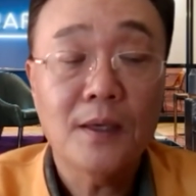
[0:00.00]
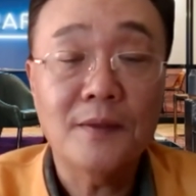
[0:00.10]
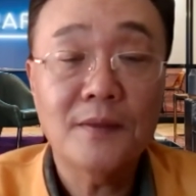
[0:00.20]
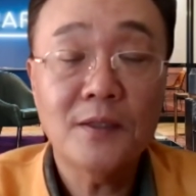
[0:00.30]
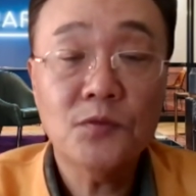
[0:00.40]

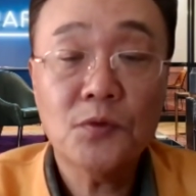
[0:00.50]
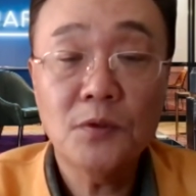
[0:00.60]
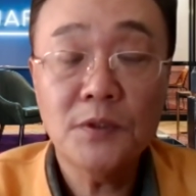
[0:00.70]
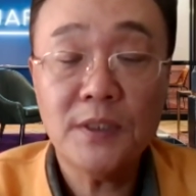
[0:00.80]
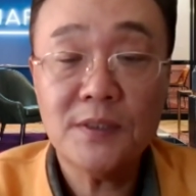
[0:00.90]
And then
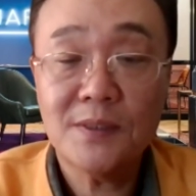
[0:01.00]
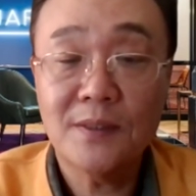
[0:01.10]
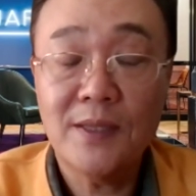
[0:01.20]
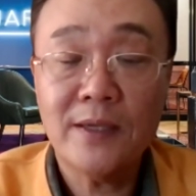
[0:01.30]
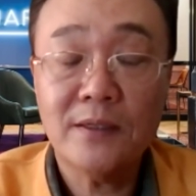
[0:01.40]
through
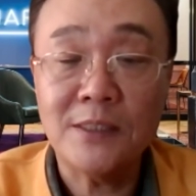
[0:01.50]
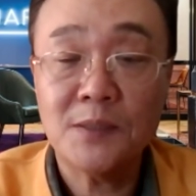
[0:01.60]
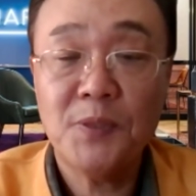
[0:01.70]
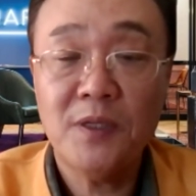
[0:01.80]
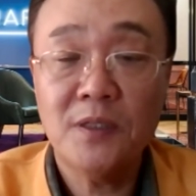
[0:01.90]
this like
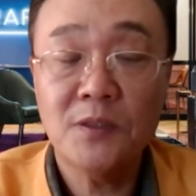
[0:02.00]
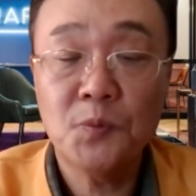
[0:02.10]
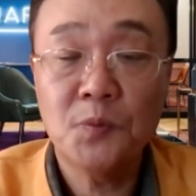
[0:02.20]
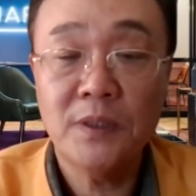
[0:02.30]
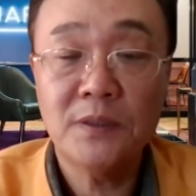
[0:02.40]

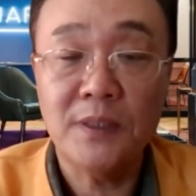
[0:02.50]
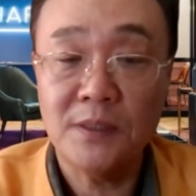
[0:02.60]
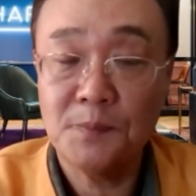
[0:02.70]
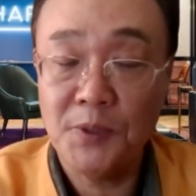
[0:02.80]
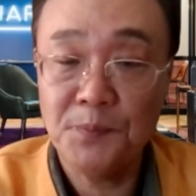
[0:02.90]
experience with
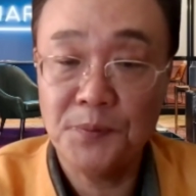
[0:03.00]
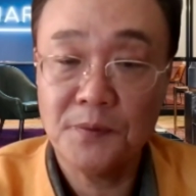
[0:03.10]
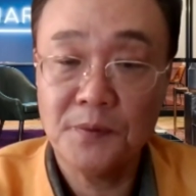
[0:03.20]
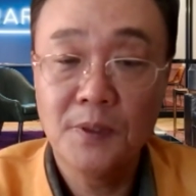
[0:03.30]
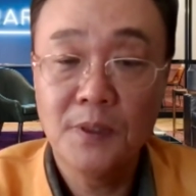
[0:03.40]
these
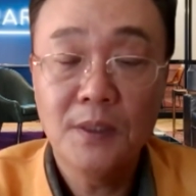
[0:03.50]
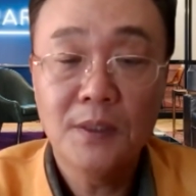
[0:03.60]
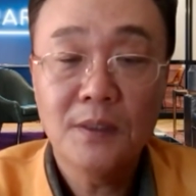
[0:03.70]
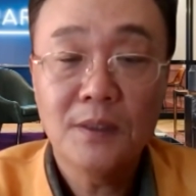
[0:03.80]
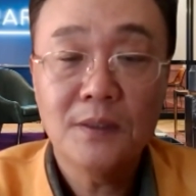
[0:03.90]
people,
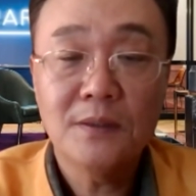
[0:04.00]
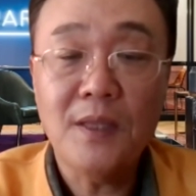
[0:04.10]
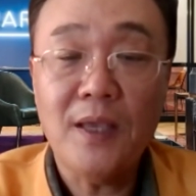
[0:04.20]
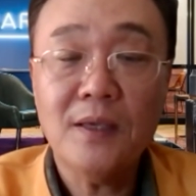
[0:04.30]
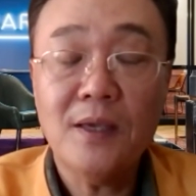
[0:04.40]

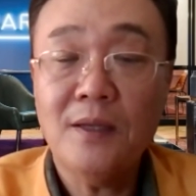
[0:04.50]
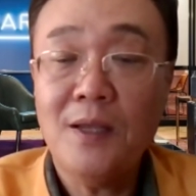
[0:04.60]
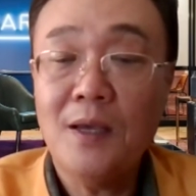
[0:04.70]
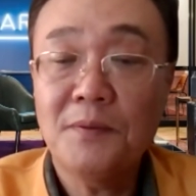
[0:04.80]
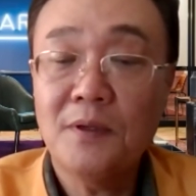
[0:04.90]
they can
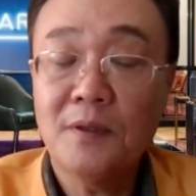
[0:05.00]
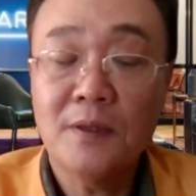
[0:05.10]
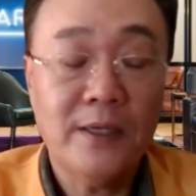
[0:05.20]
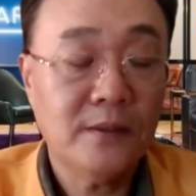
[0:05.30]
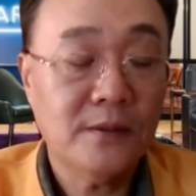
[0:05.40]
have a,
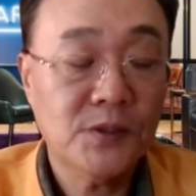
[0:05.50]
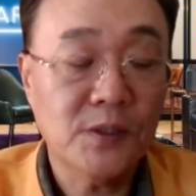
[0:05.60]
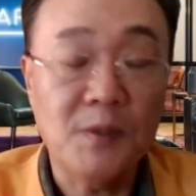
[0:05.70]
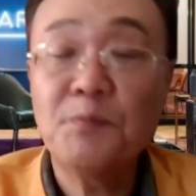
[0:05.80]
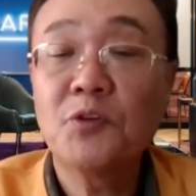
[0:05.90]
like a,
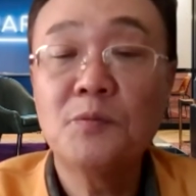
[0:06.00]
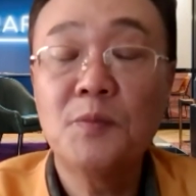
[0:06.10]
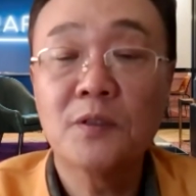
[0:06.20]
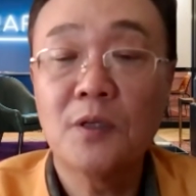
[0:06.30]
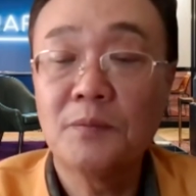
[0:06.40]
some
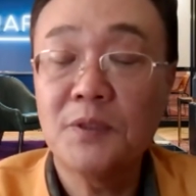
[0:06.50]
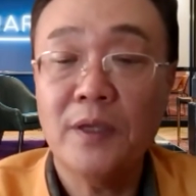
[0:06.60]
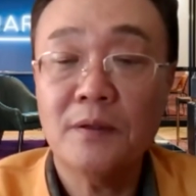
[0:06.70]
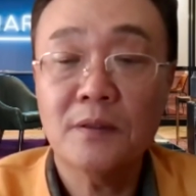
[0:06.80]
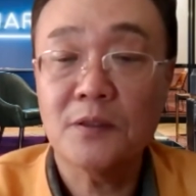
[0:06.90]
improvement of
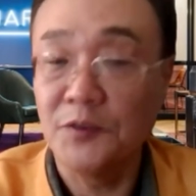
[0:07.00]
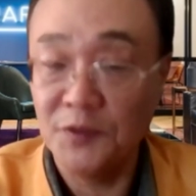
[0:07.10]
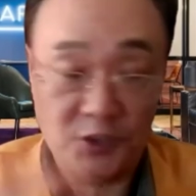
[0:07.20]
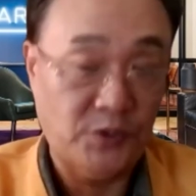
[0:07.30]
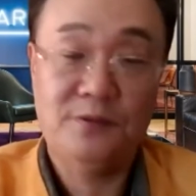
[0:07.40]
their
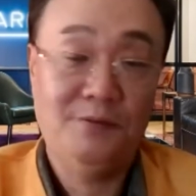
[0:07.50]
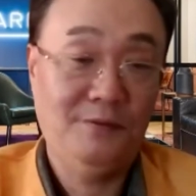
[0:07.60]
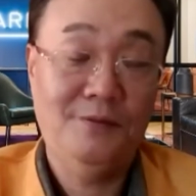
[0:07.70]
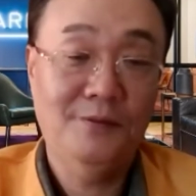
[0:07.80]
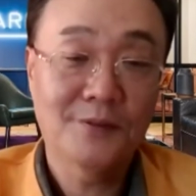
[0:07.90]
condition.
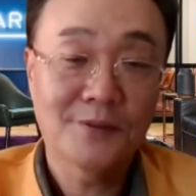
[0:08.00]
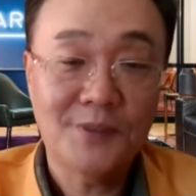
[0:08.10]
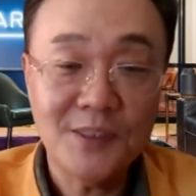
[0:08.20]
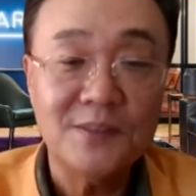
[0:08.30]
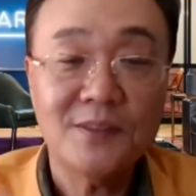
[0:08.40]

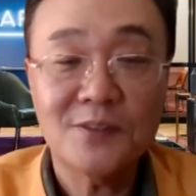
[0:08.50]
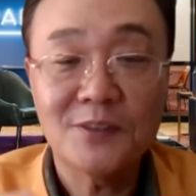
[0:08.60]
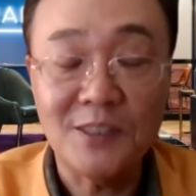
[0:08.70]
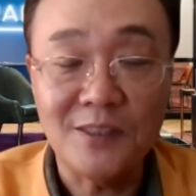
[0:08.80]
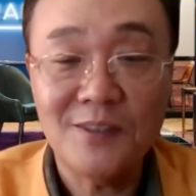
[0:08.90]
This is
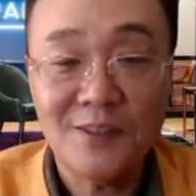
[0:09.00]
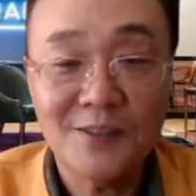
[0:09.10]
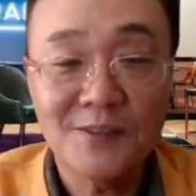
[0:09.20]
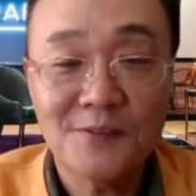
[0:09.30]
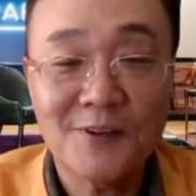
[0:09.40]
a
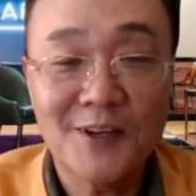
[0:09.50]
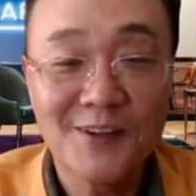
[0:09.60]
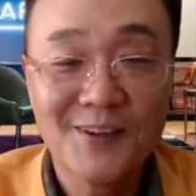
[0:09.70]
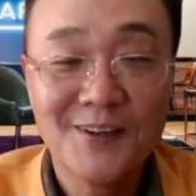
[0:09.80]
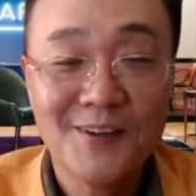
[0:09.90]
DTX,
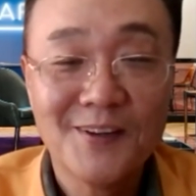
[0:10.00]
right?